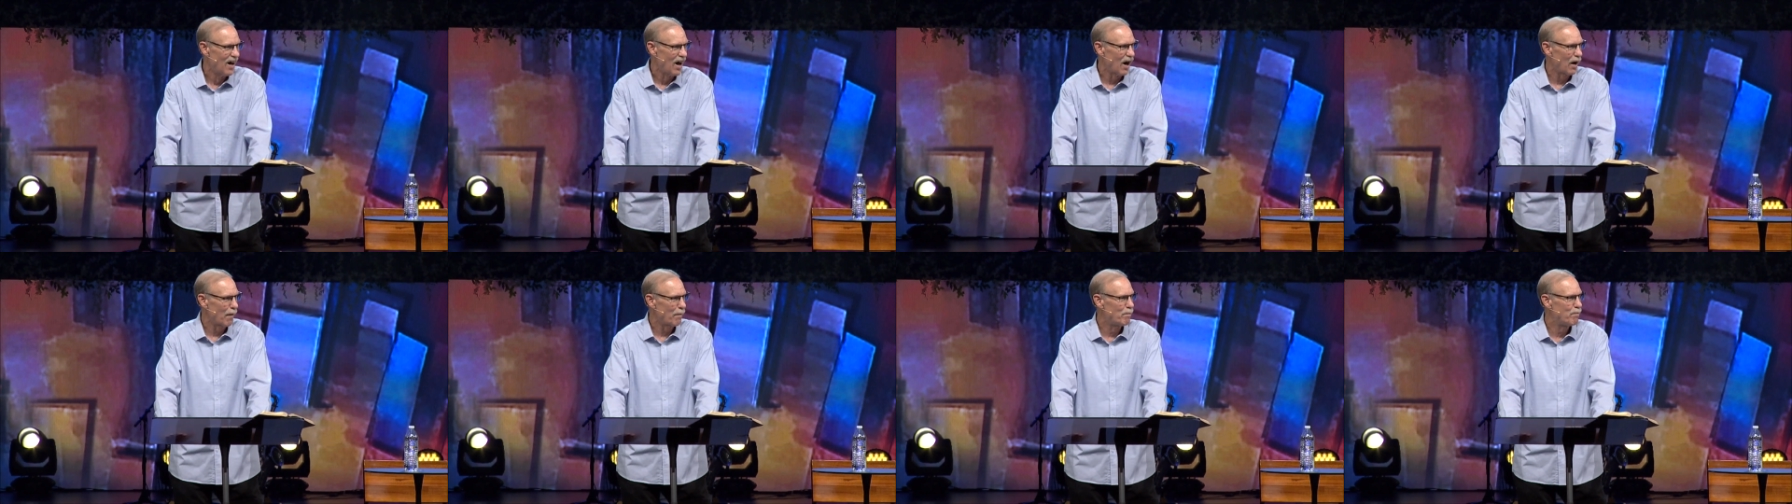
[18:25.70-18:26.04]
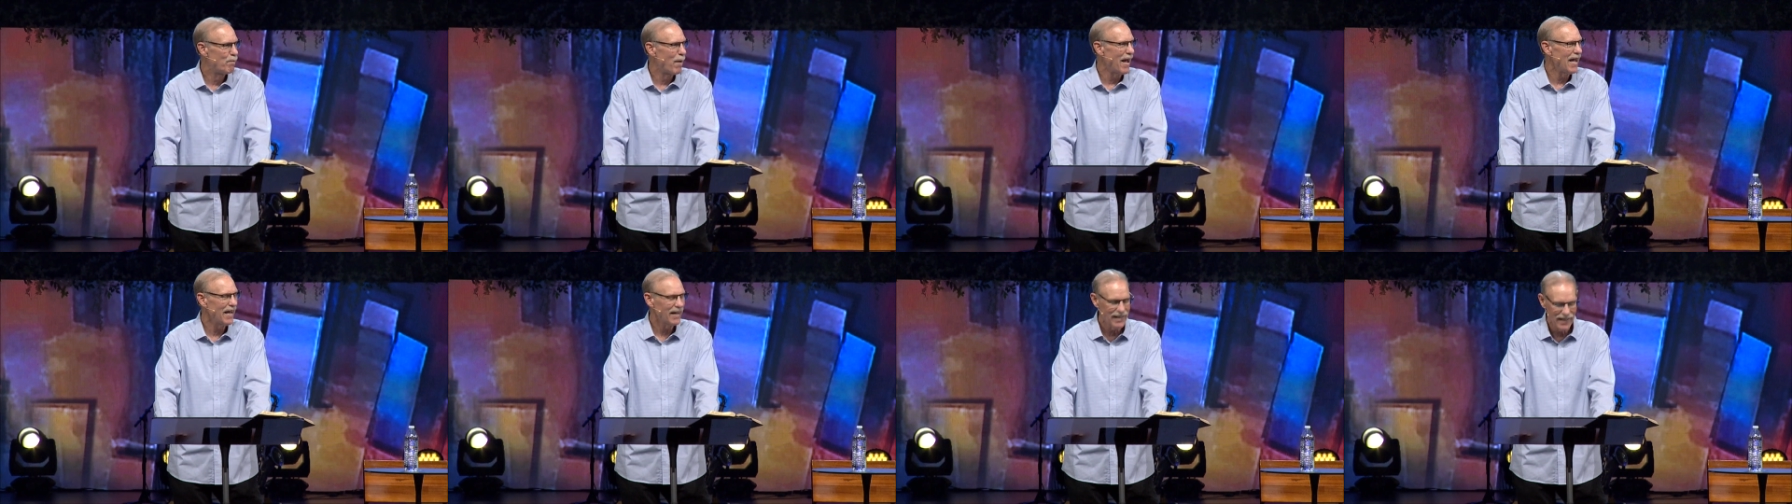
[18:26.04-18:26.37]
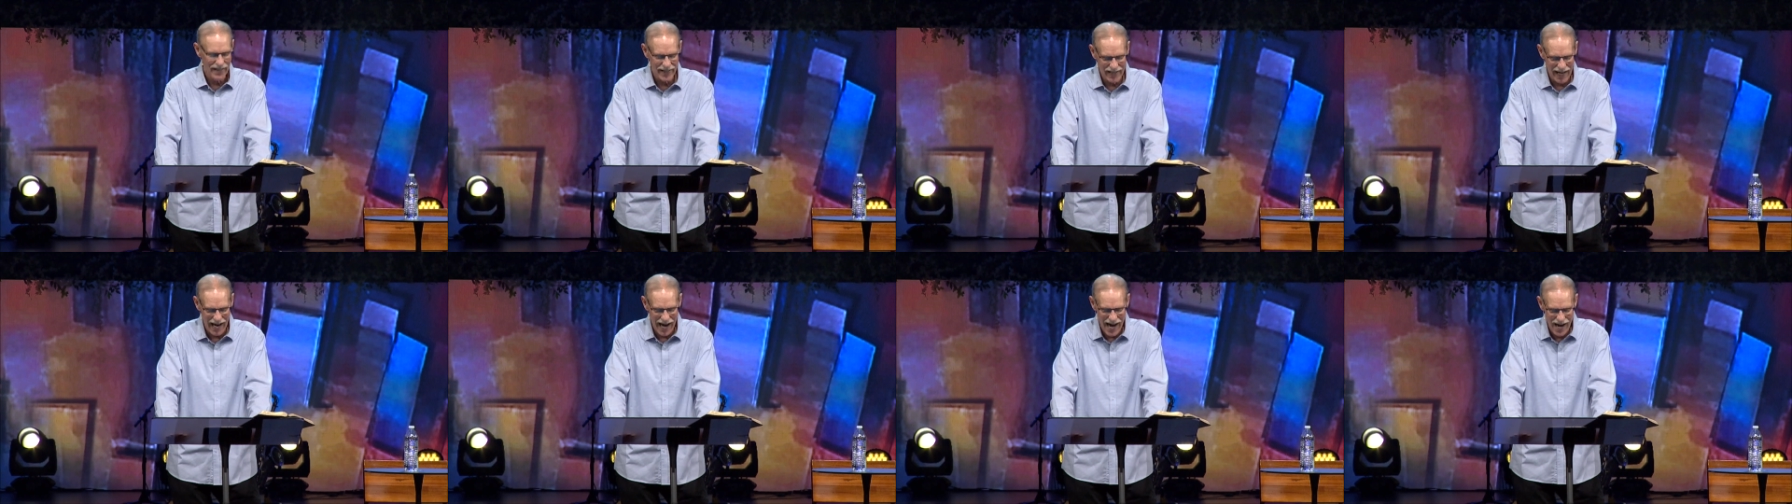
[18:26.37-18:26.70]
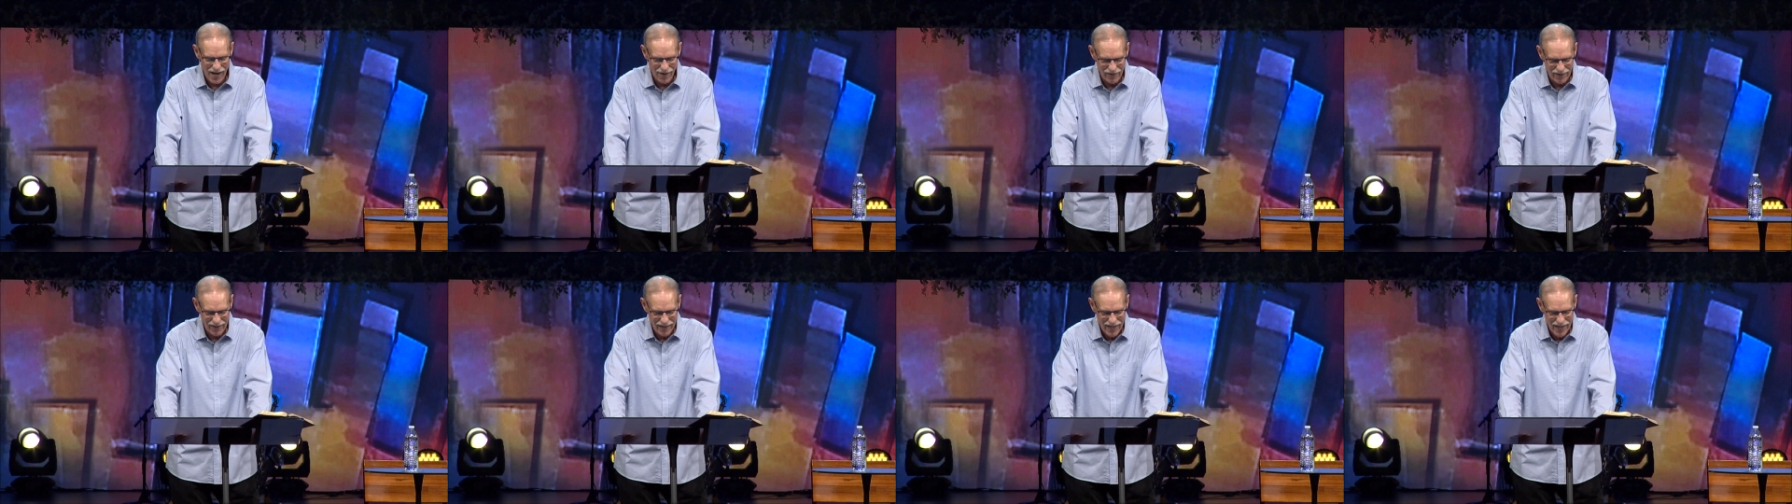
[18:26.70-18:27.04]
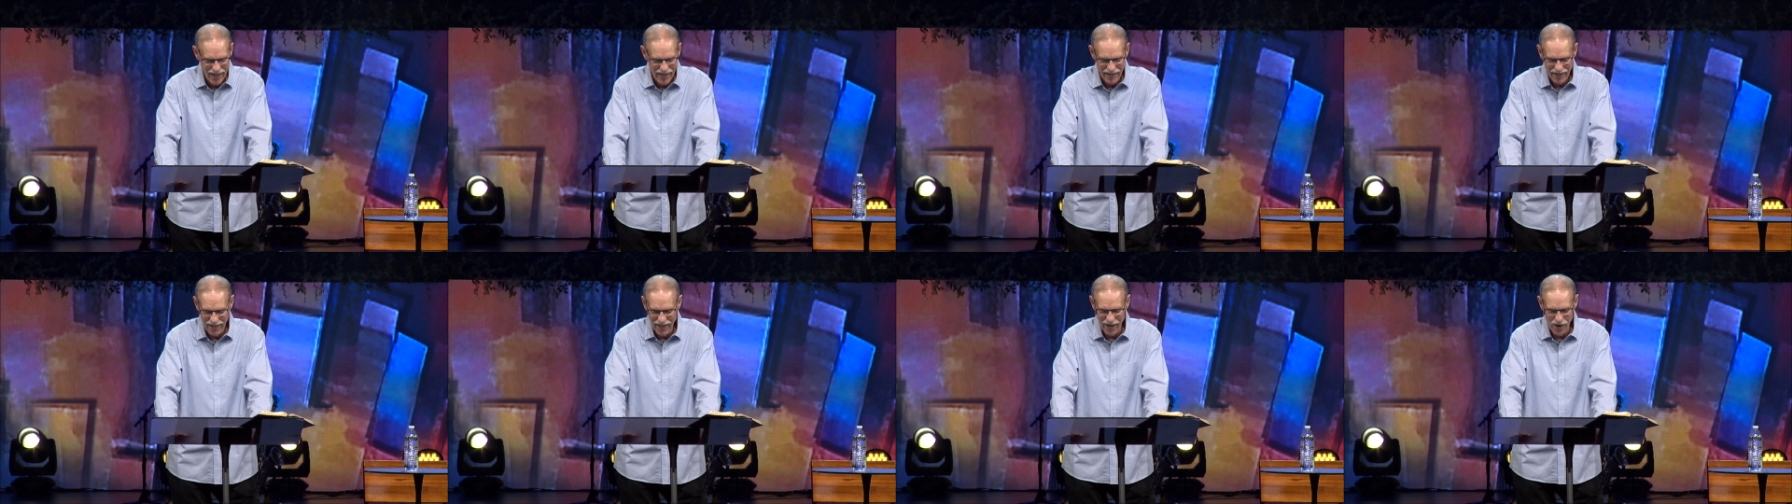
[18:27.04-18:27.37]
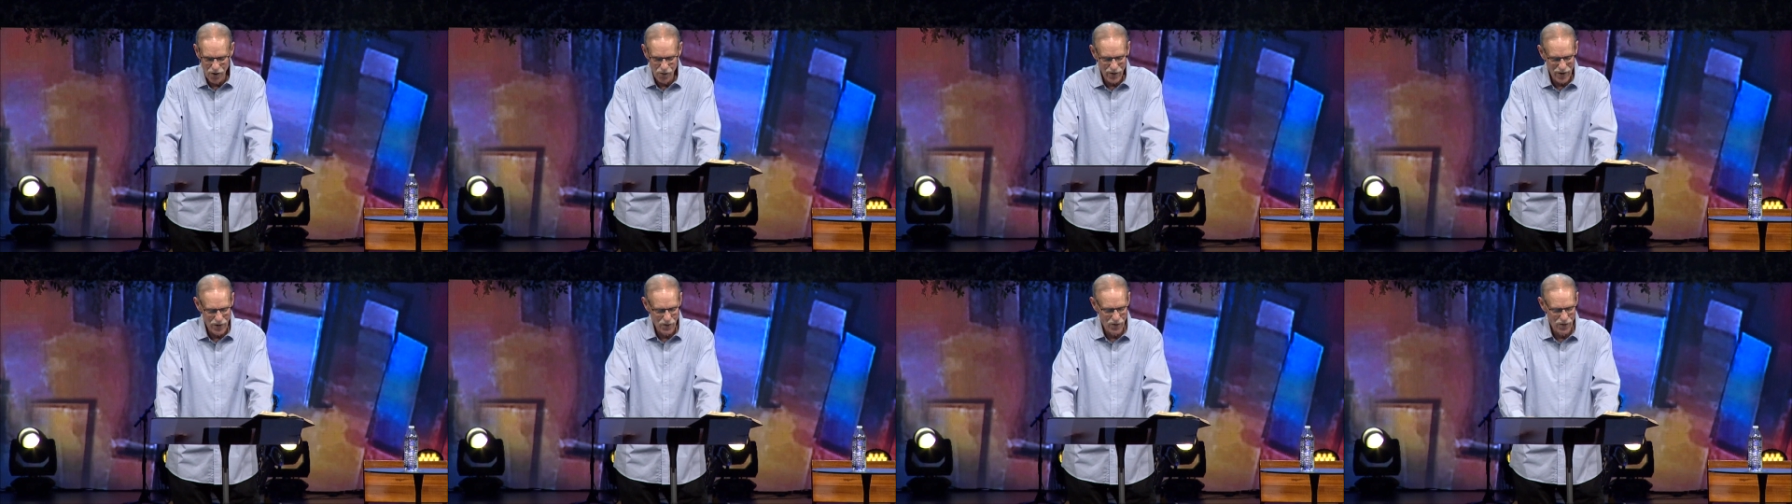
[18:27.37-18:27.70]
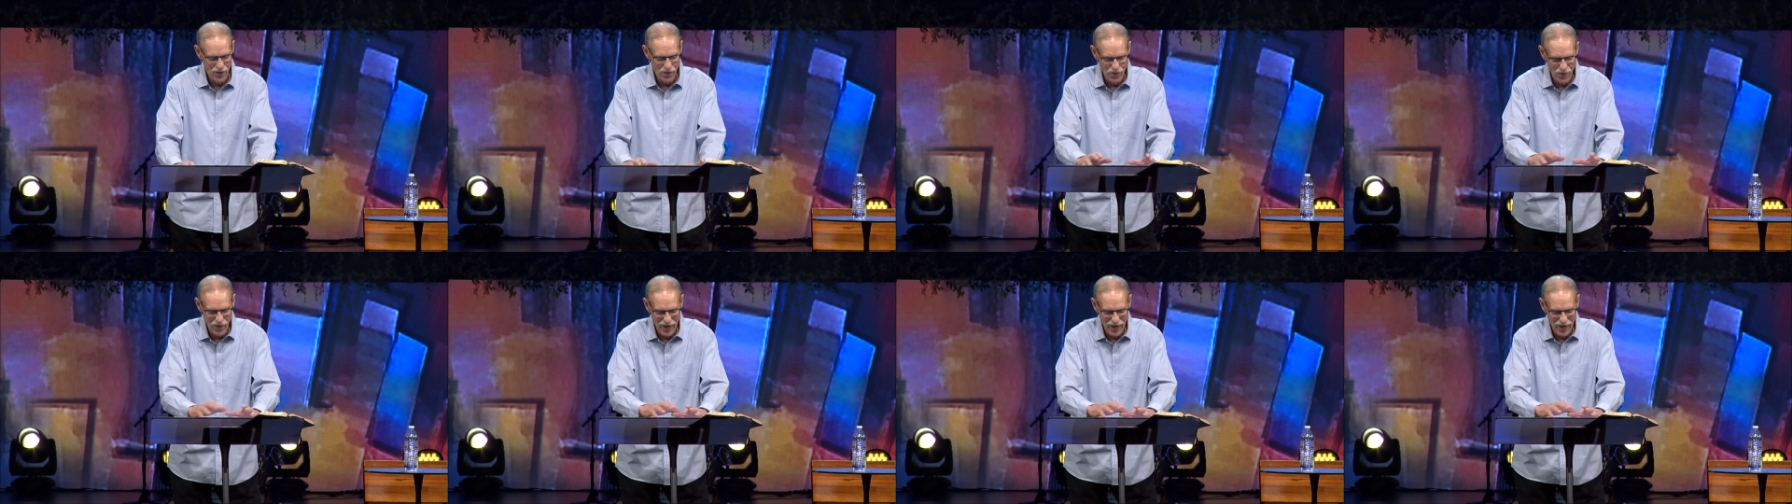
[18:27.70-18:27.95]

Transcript: our bank account, you know, we, we,